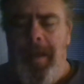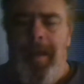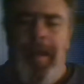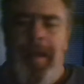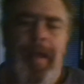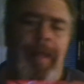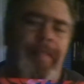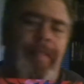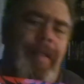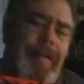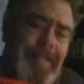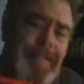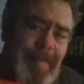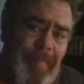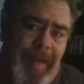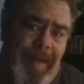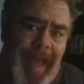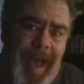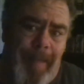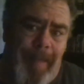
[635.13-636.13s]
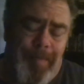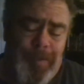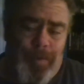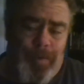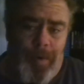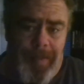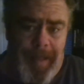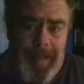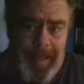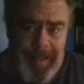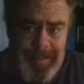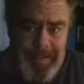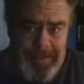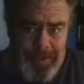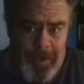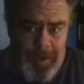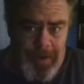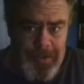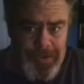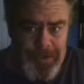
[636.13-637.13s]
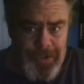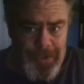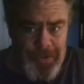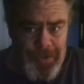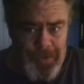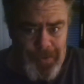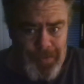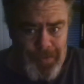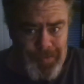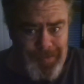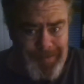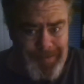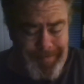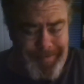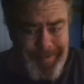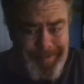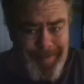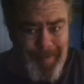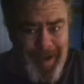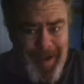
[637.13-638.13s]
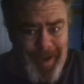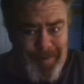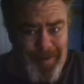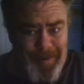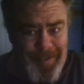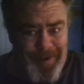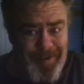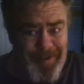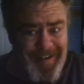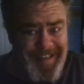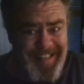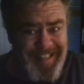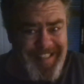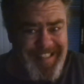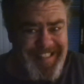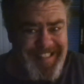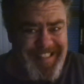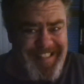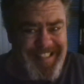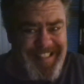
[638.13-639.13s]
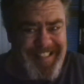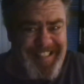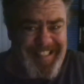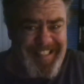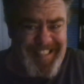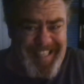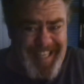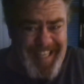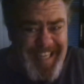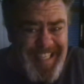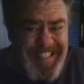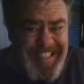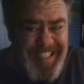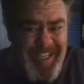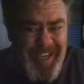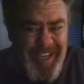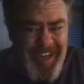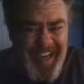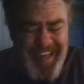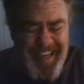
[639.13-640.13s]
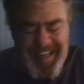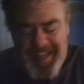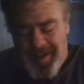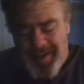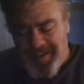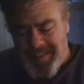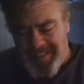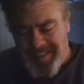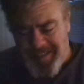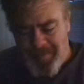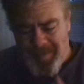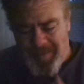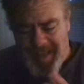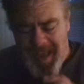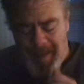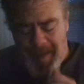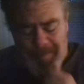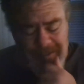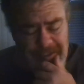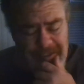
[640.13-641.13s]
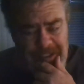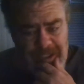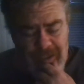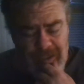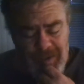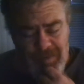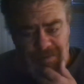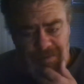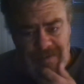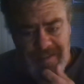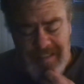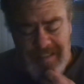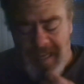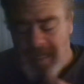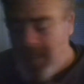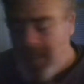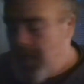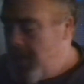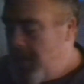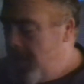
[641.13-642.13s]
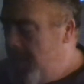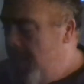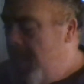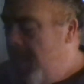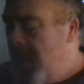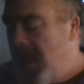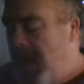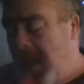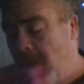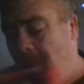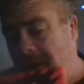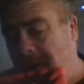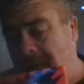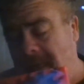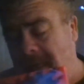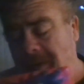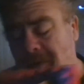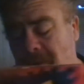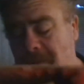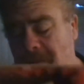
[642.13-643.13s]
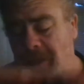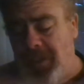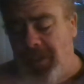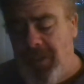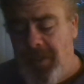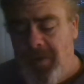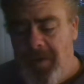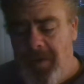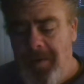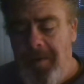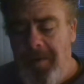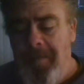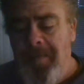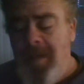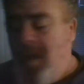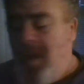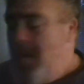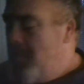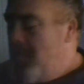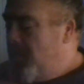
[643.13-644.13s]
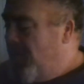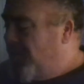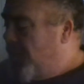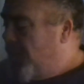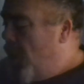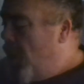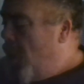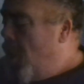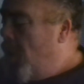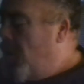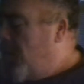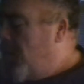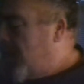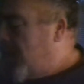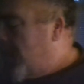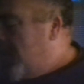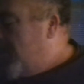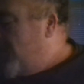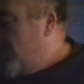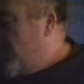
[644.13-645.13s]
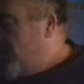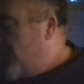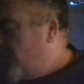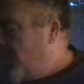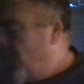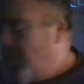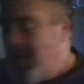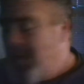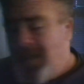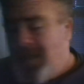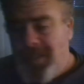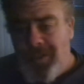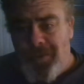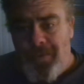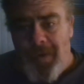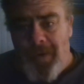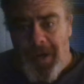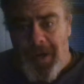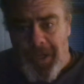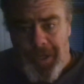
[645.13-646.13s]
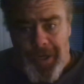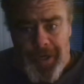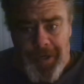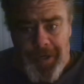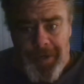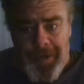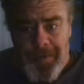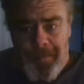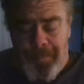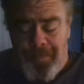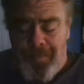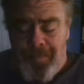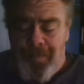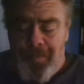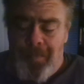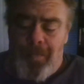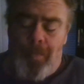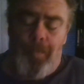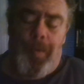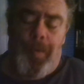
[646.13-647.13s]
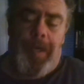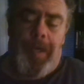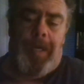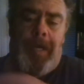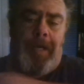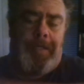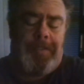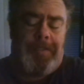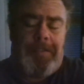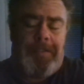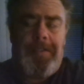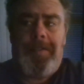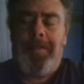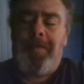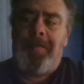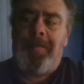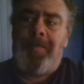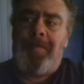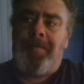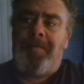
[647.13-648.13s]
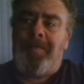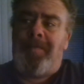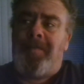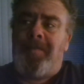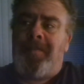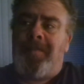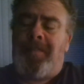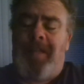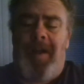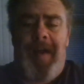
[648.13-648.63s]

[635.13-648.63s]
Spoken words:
And then something happens where they start to debate whether it is a good idea, because something happens to Dick. I don't want to get too much into it. But the arc in the story is really good, because, you know,